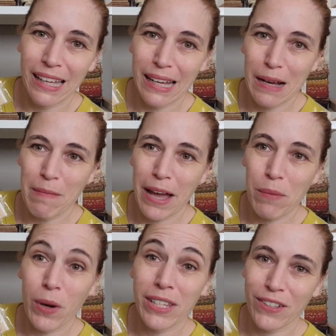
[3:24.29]
I
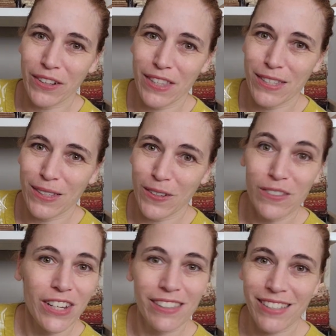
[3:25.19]
want to start this
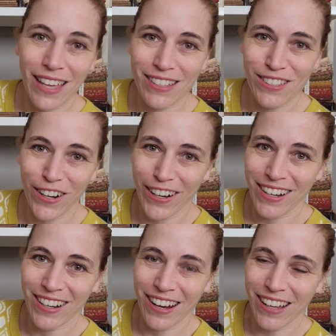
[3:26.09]
soon, at least get it
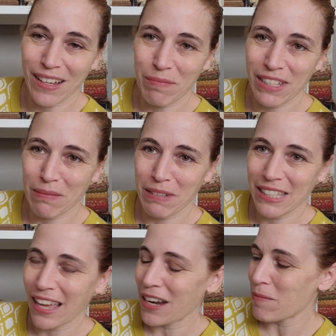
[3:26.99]
started, because I'm
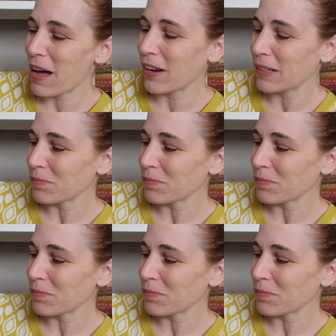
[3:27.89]
excited about it.